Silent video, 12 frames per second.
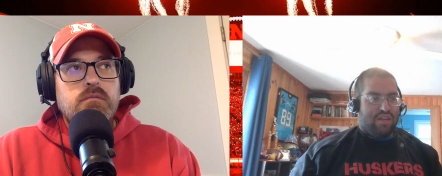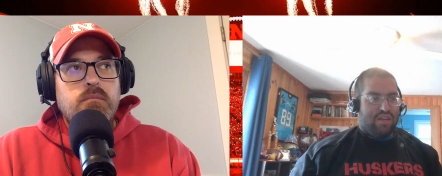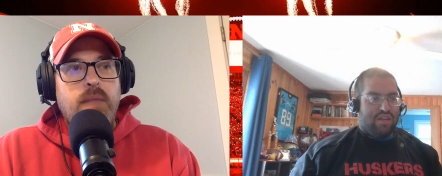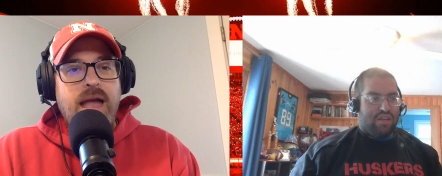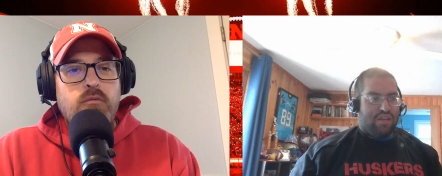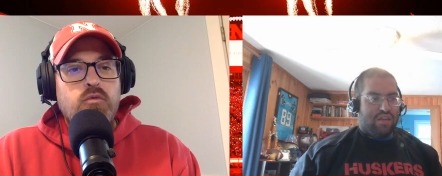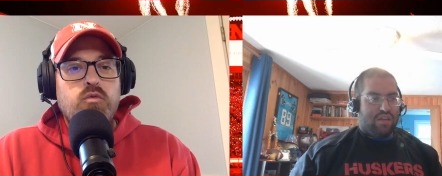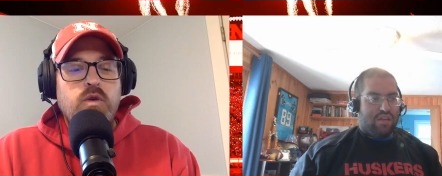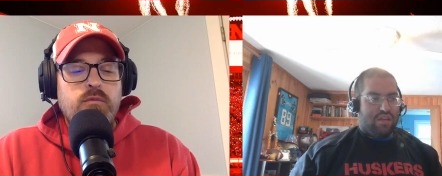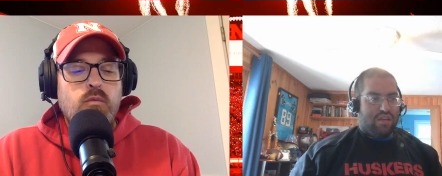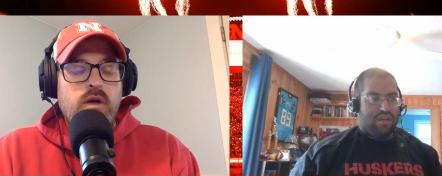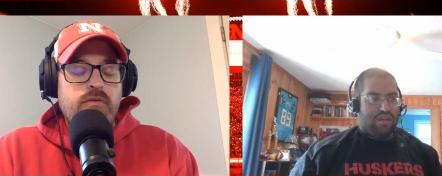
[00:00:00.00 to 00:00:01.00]
Speaker 1: Matt.
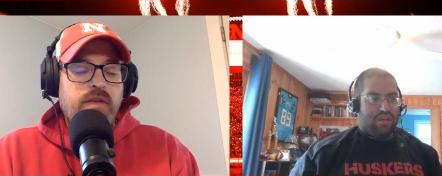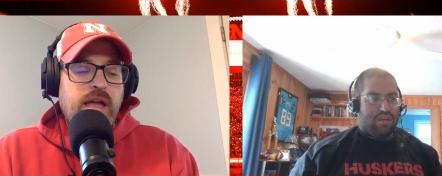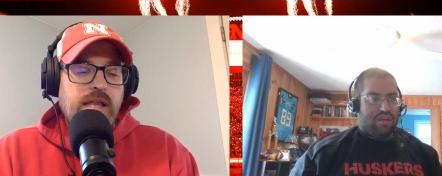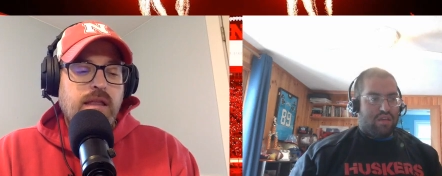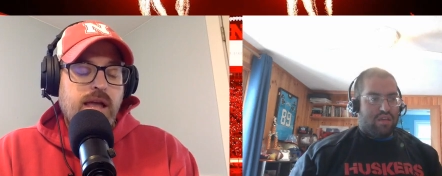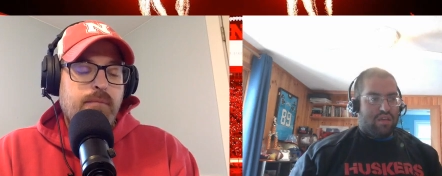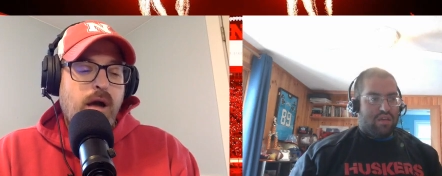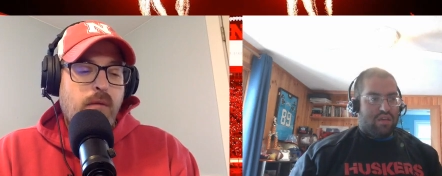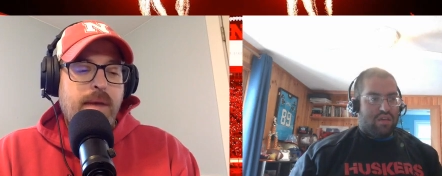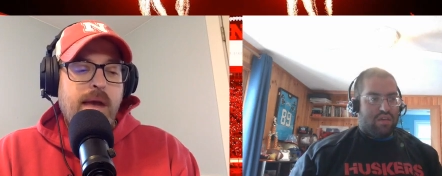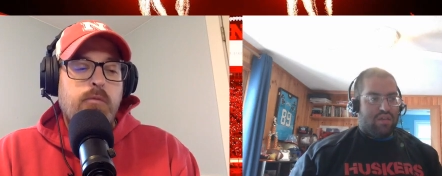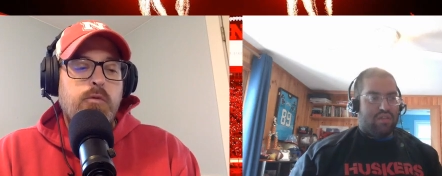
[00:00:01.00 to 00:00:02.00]
What one thing I like about
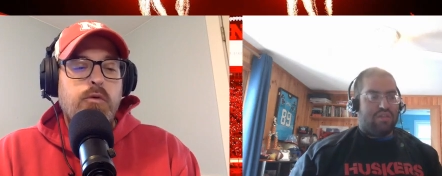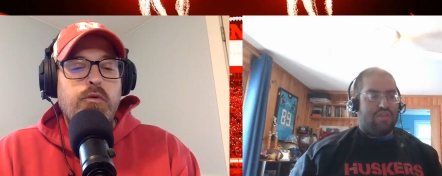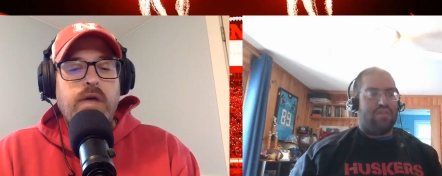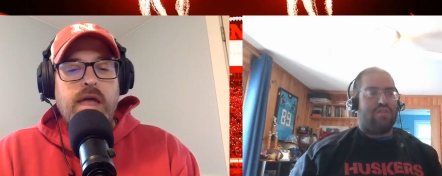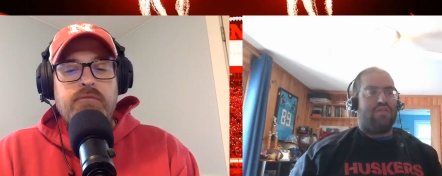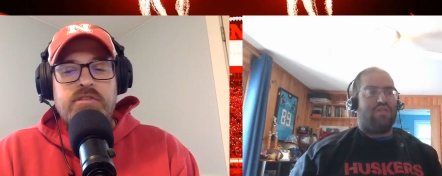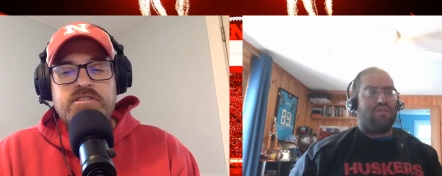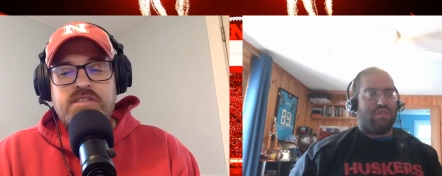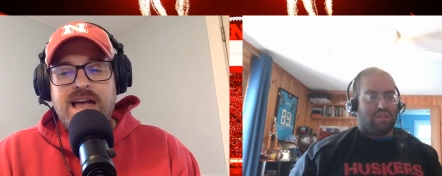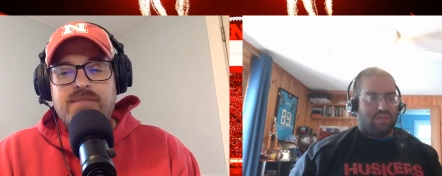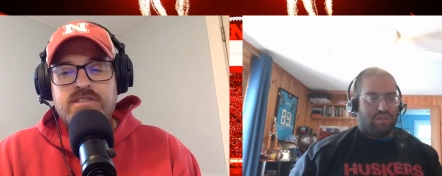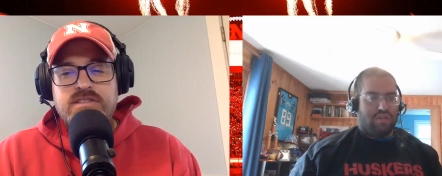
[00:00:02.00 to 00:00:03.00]
Matt Rhule and the
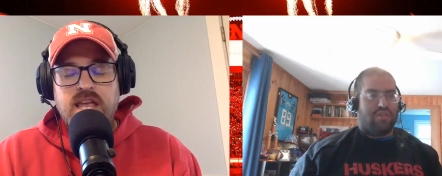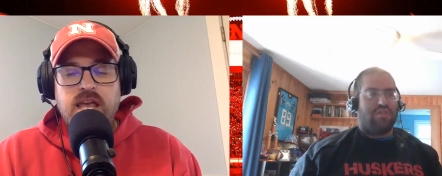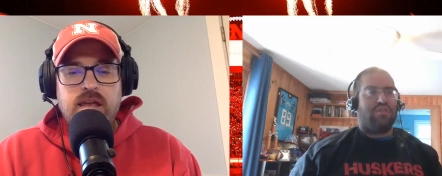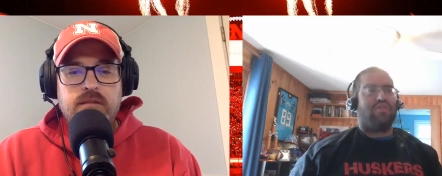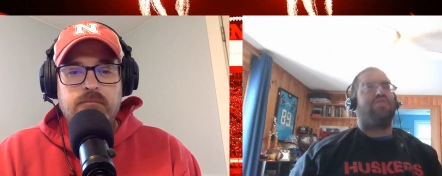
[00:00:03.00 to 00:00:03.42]
staff is they